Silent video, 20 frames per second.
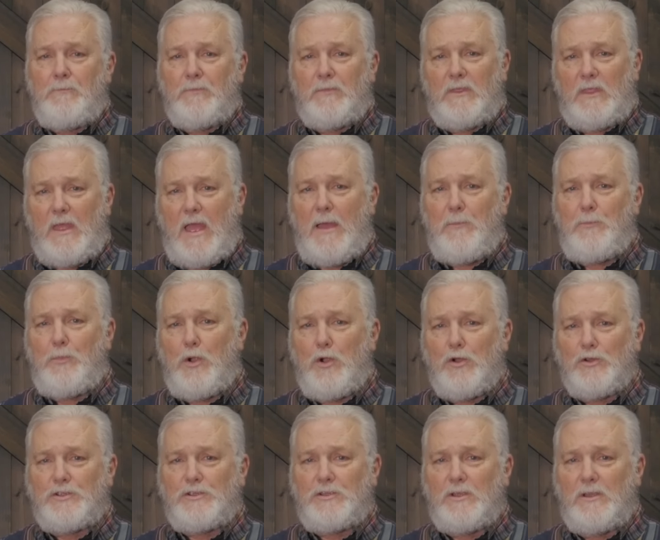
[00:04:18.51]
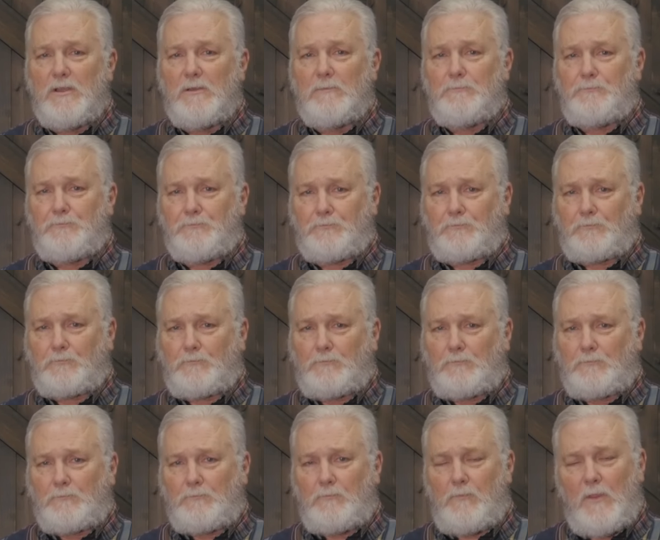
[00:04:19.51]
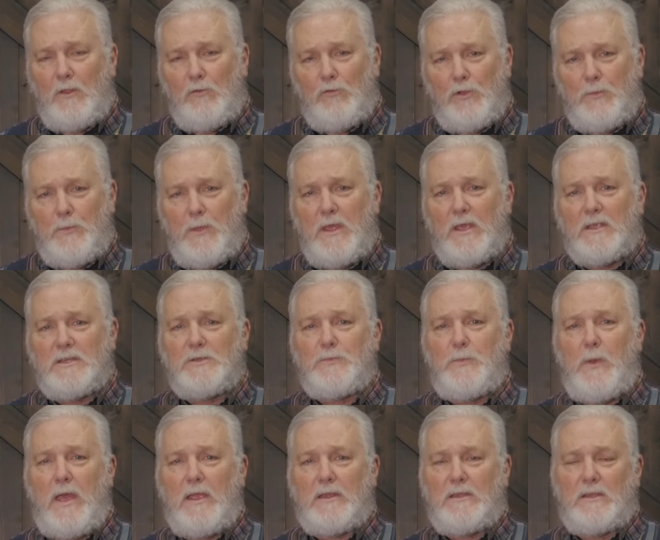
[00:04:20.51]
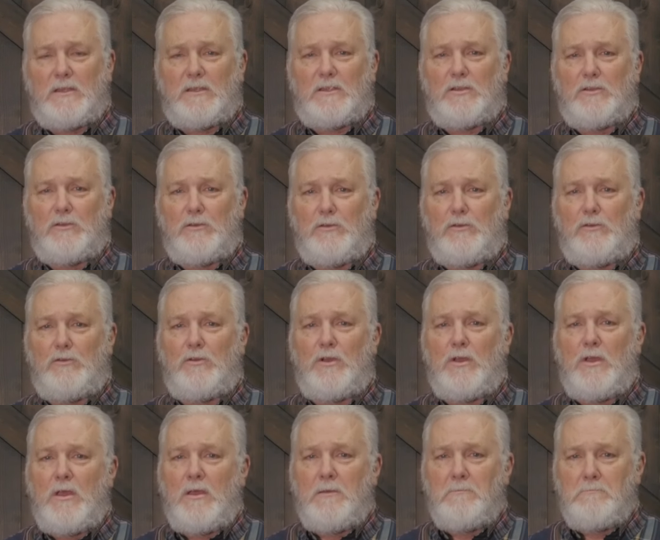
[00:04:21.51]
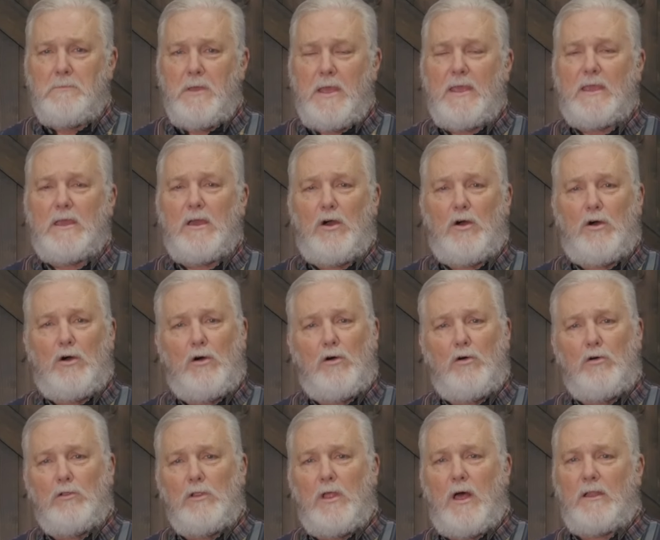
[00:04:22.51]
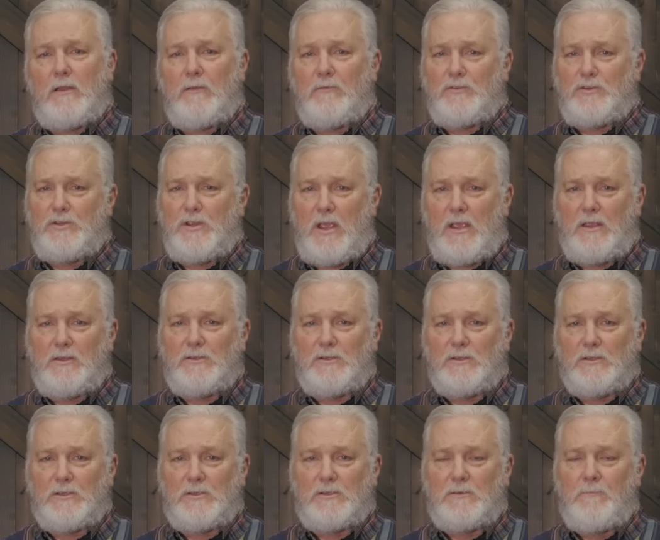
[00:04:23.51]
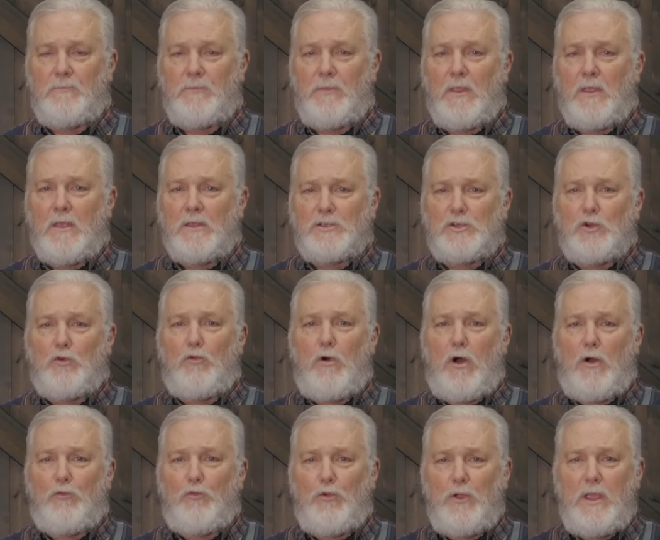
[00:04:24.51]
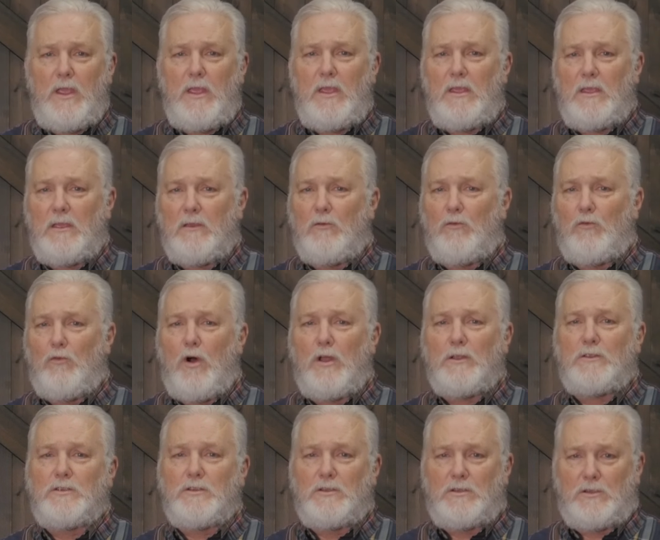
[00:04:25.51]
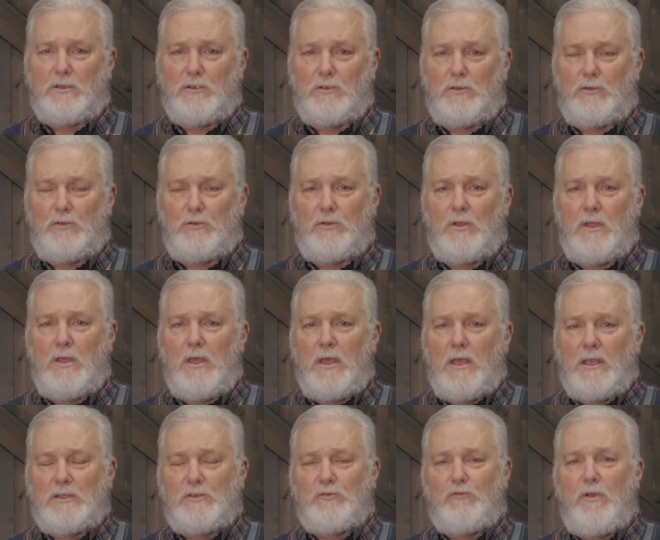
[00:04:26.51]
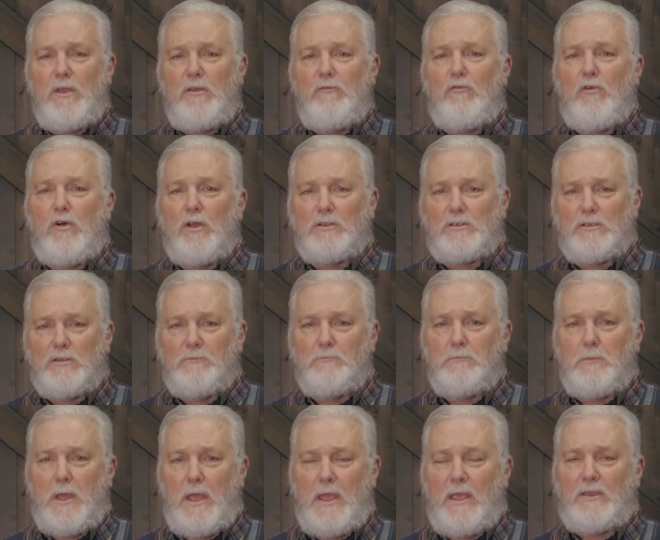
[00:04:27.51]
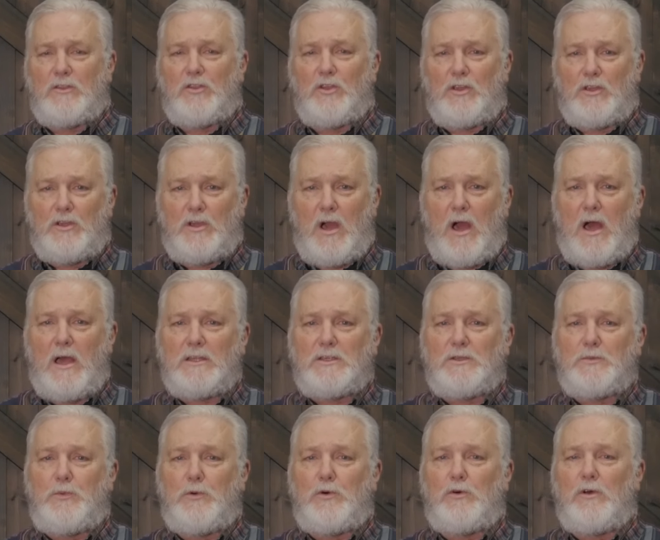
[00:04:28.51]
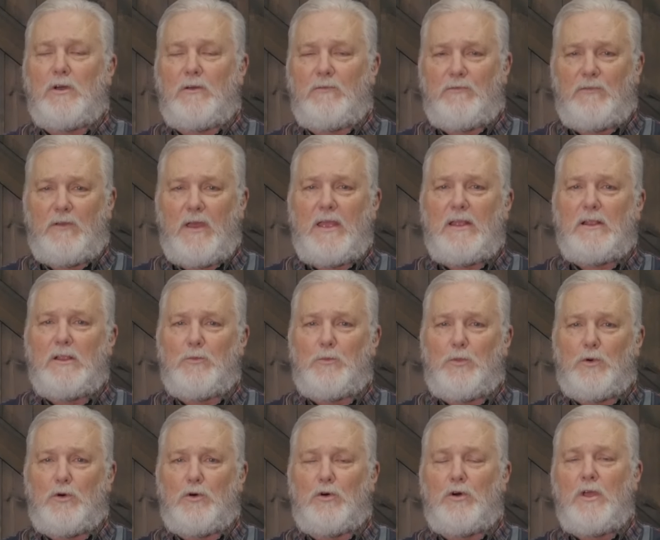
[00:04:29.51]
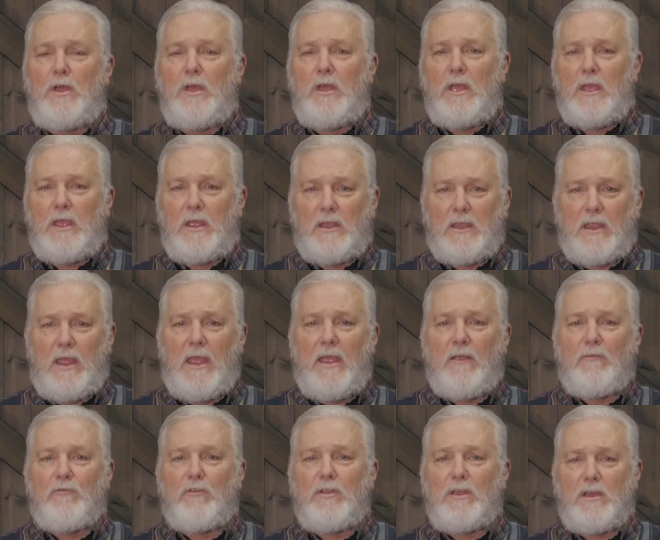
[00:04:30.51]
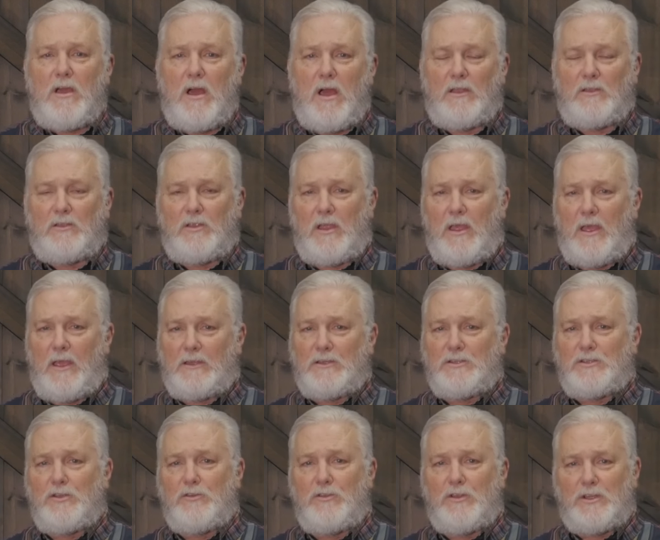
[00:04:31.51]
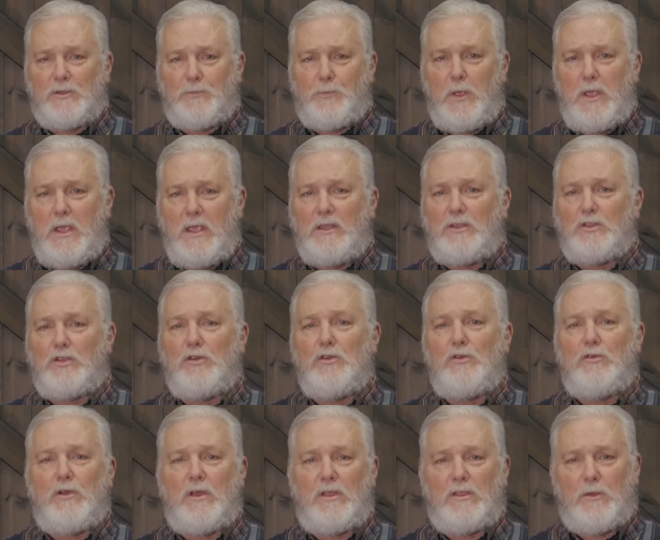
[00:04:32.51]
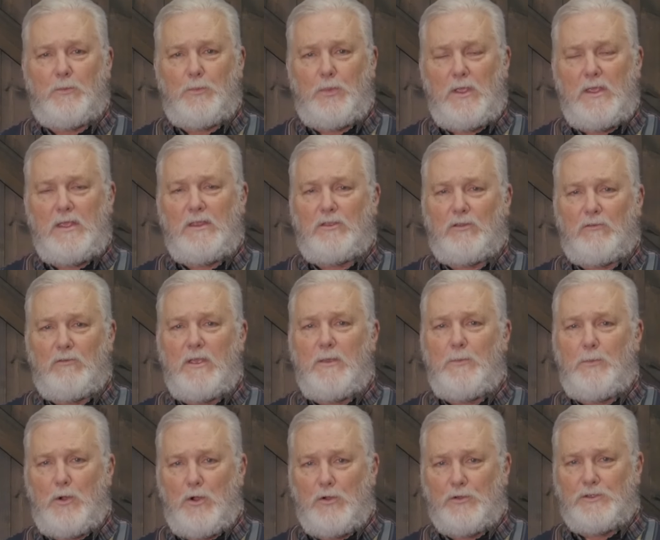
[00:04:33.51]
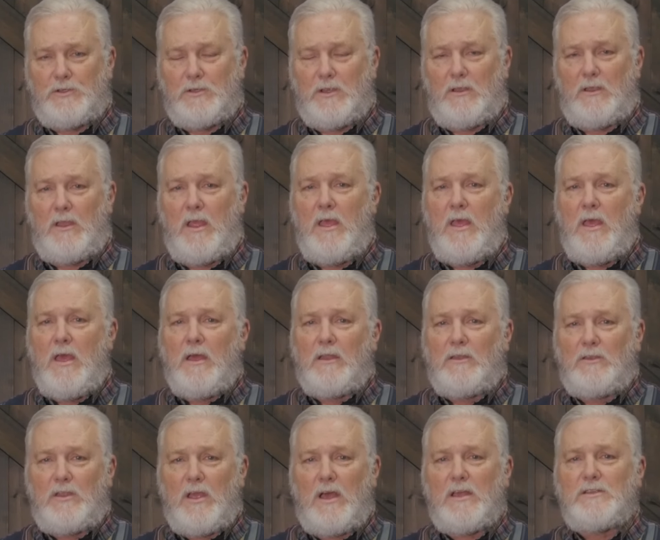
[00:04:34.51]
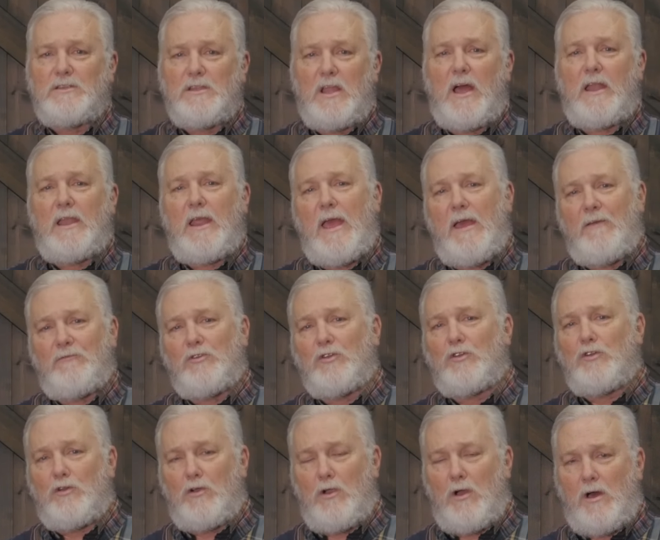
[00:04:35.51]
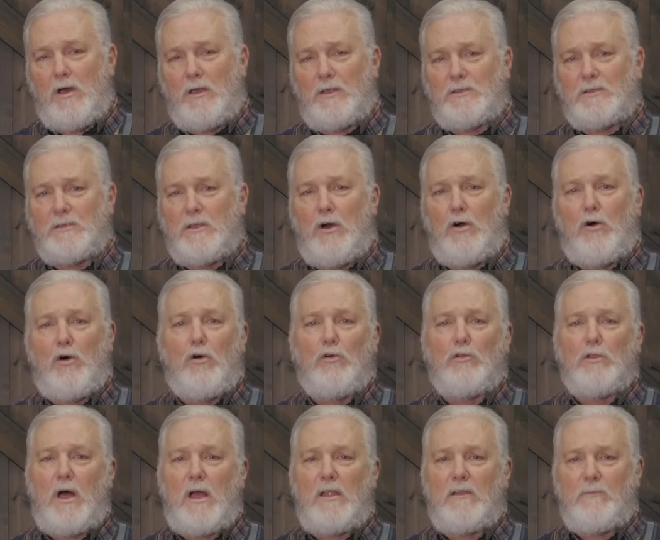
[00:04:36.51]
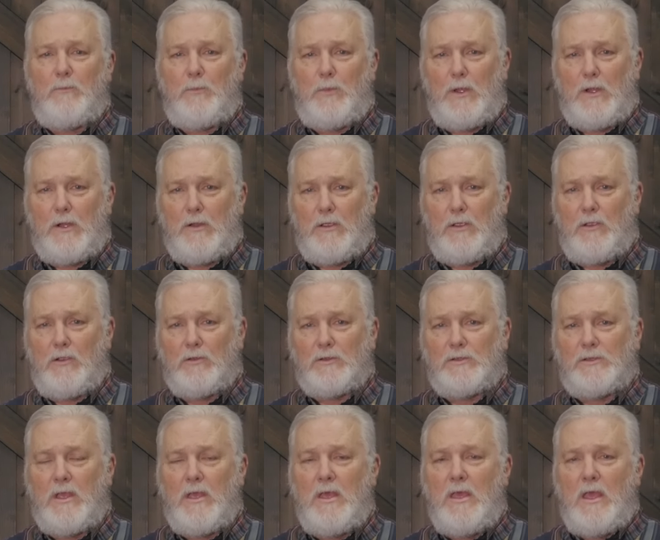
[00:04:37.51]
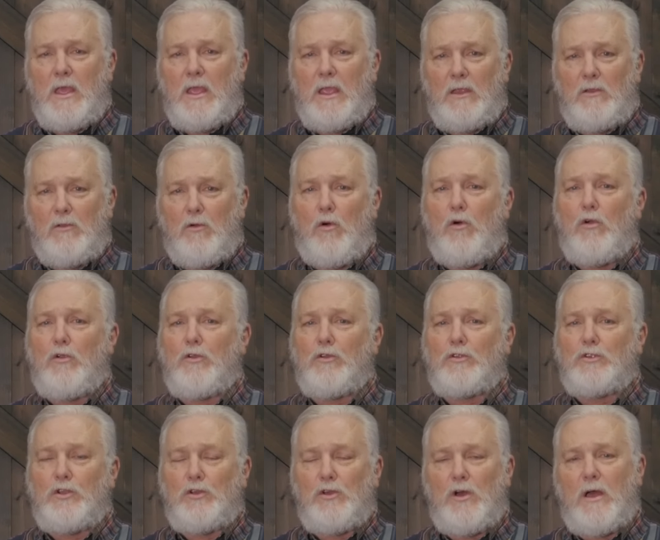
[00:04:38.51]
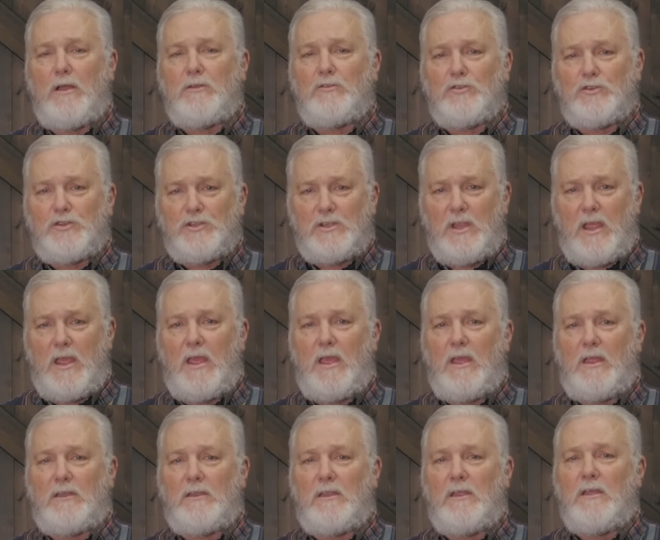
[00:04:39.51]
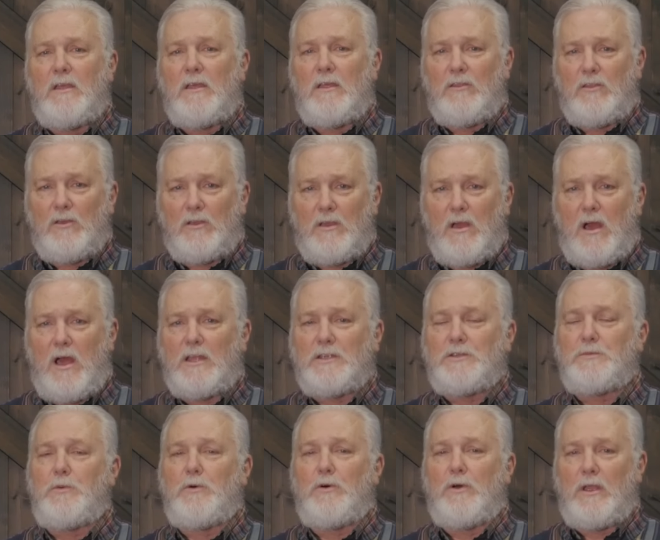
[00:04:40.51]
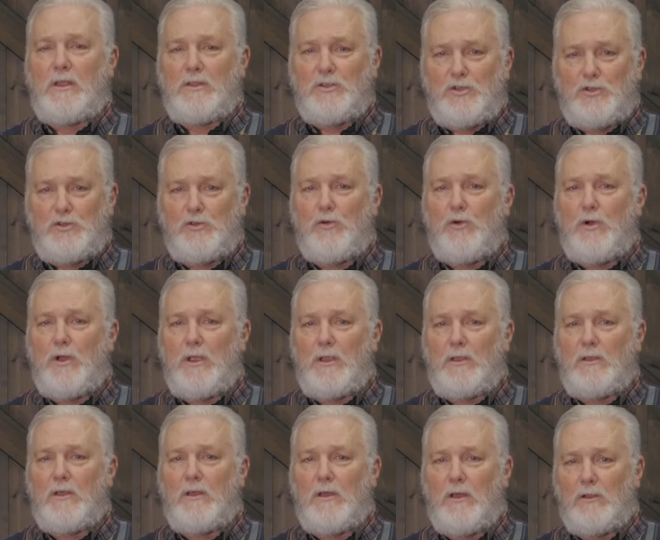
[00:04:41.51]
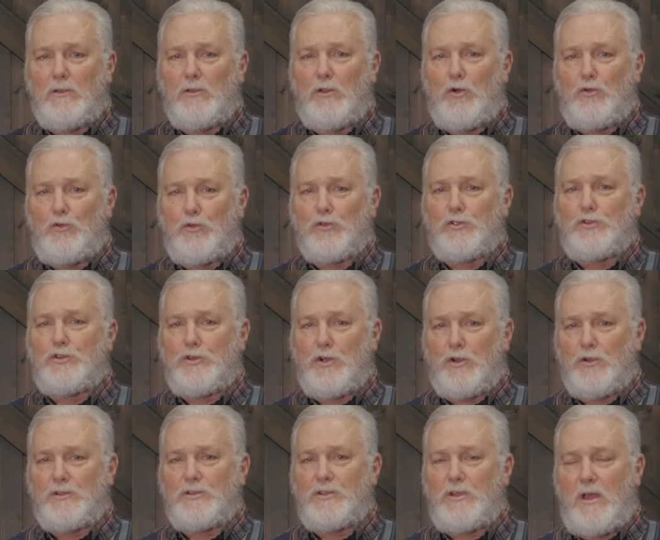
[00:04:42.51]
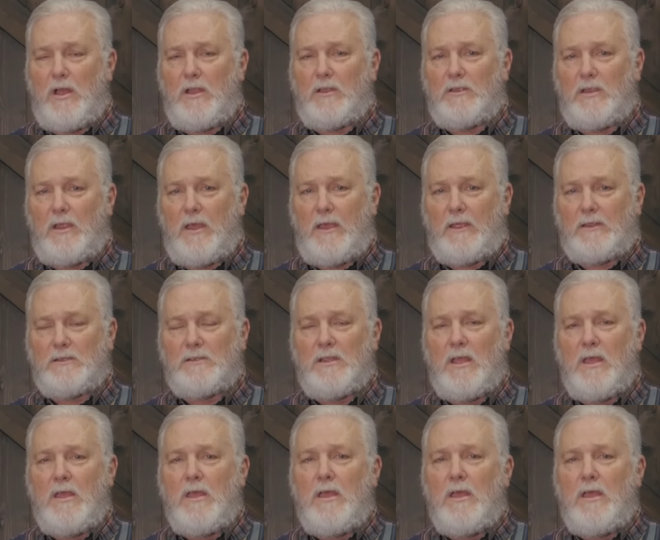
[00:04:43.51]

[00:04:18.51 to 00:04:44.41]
That person would be expected to make a whole lot of changes. So what we want to do is we want to make the gospel available in every context. So this P2 and the P3 person does not have to cross a whole lot of barriers in order to understand the gospel and join a local church context.